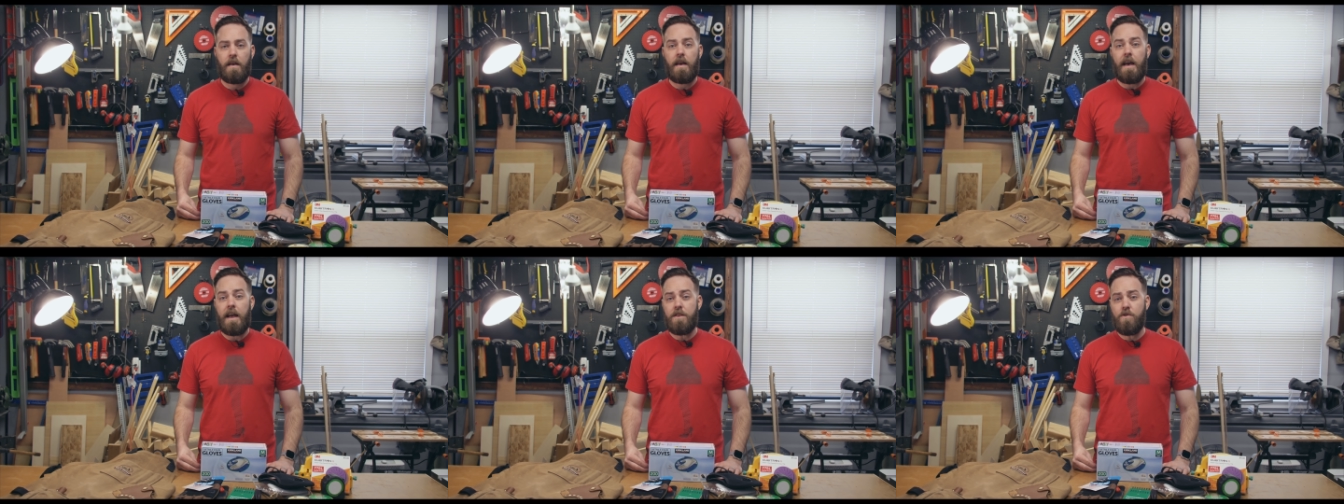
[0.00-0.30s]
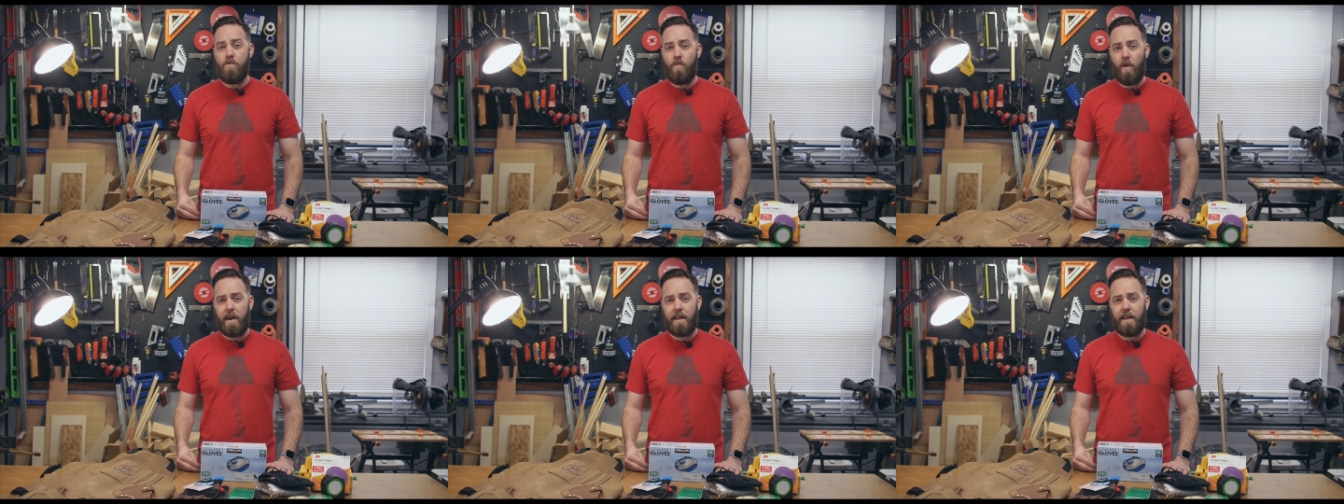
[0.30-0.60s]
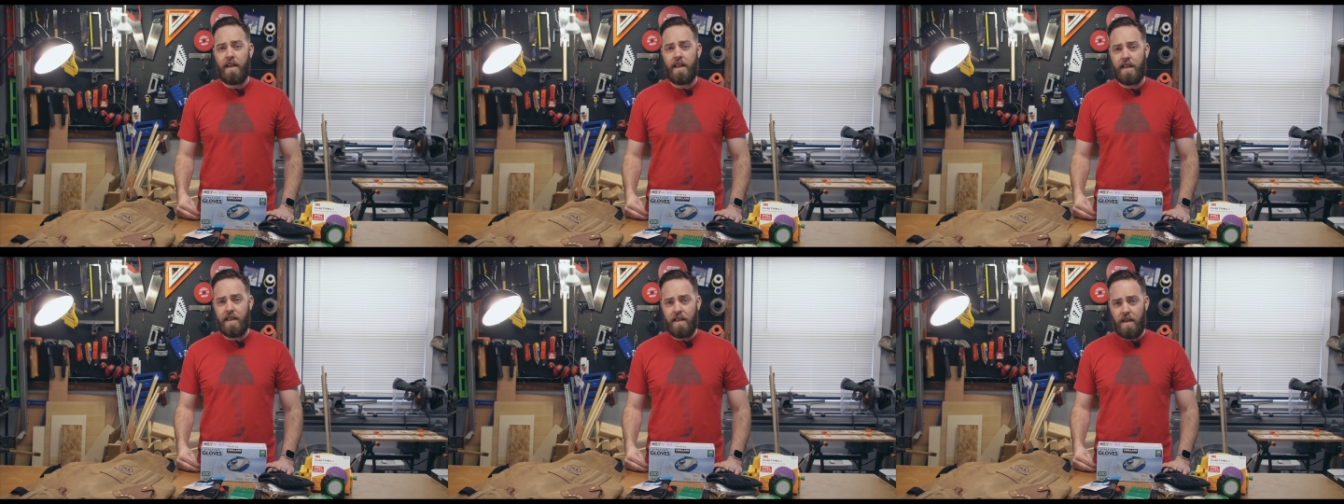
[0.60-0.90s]
And you want to
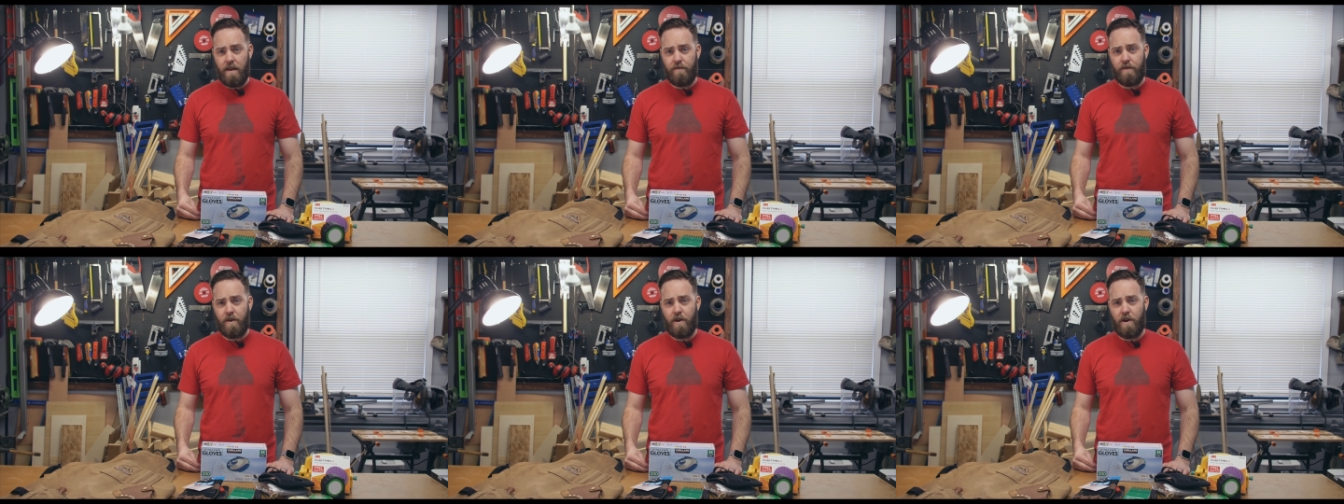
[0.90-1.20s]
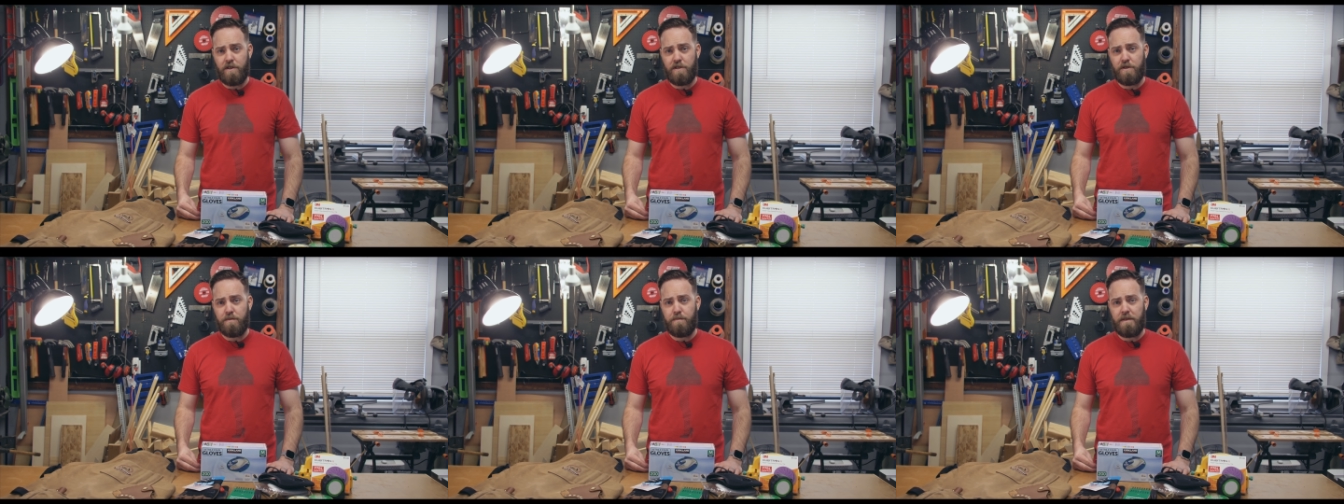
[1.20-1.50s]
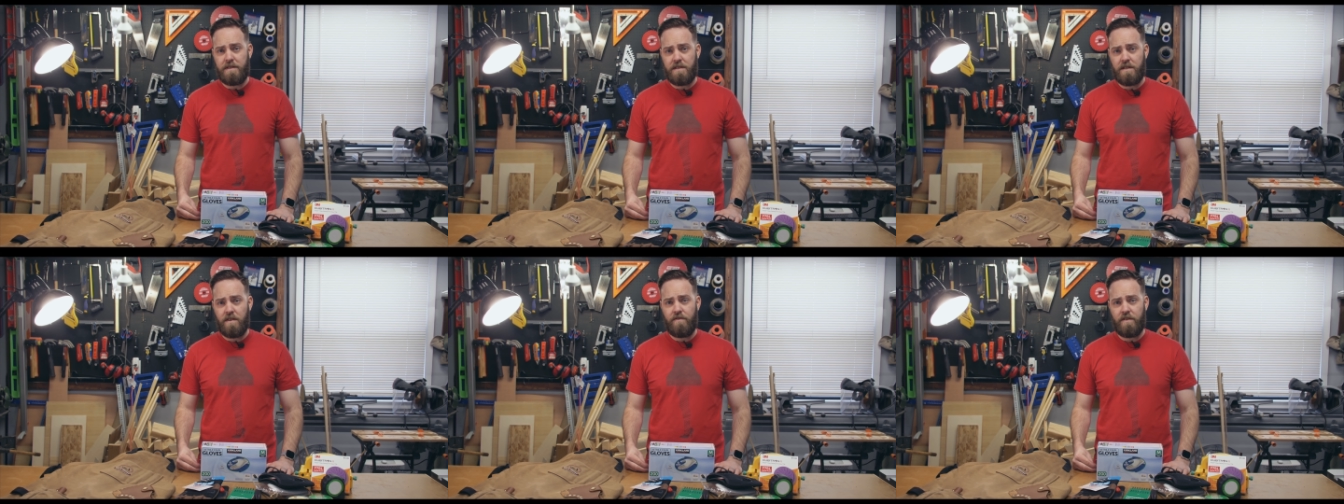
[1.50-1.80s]
get a gift card
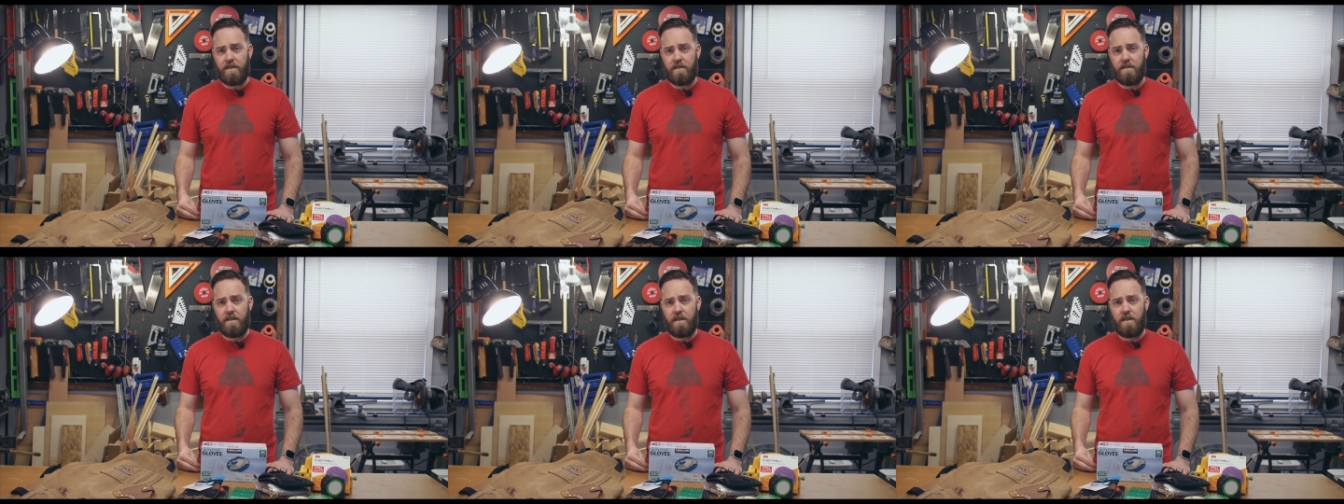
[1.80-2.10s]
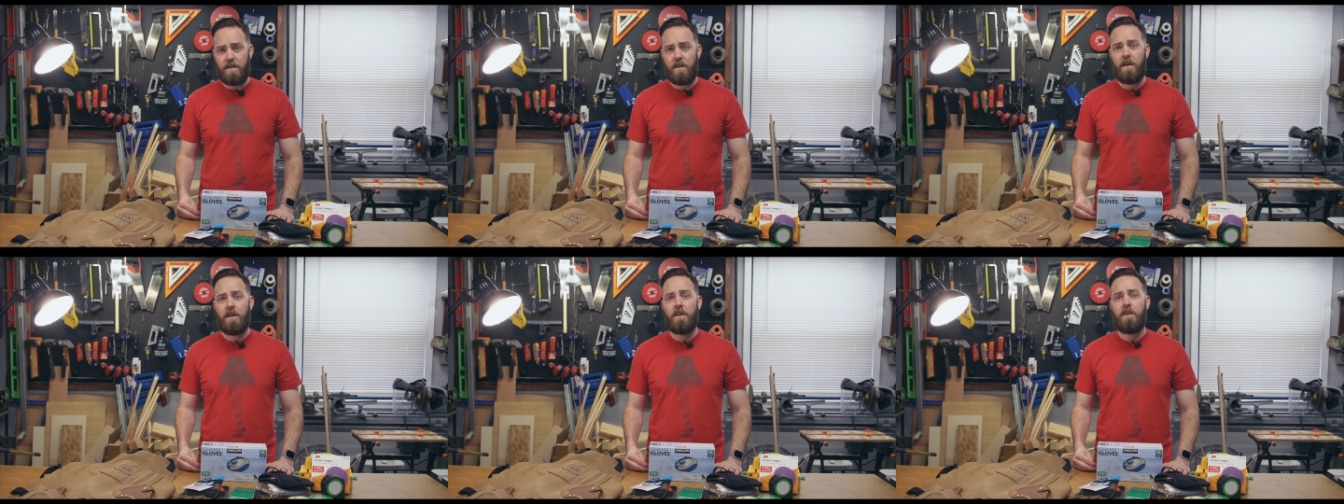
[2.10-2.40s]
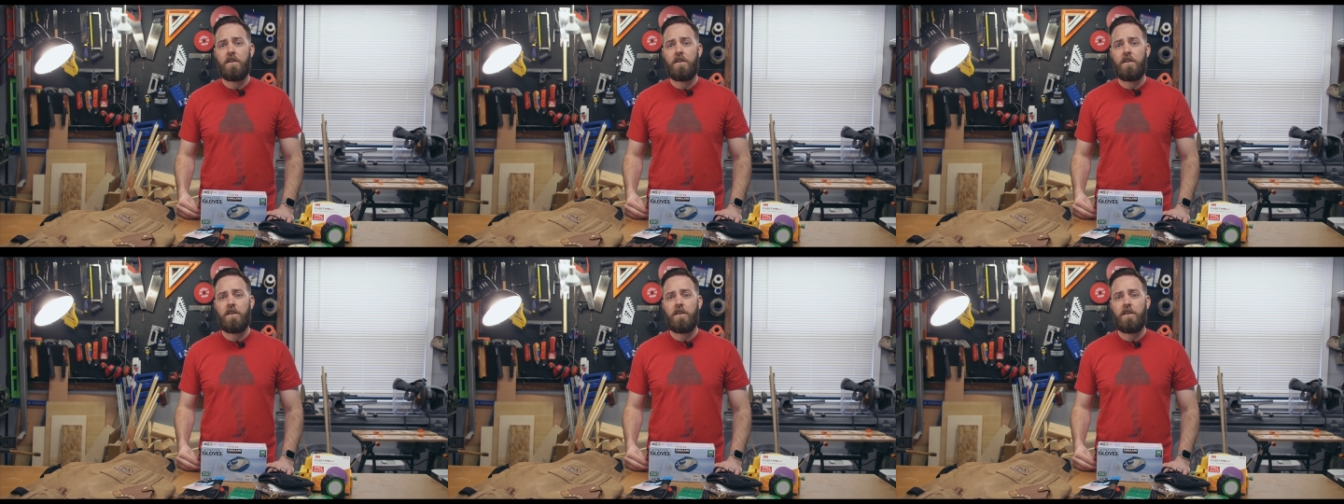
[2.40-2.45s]
specifically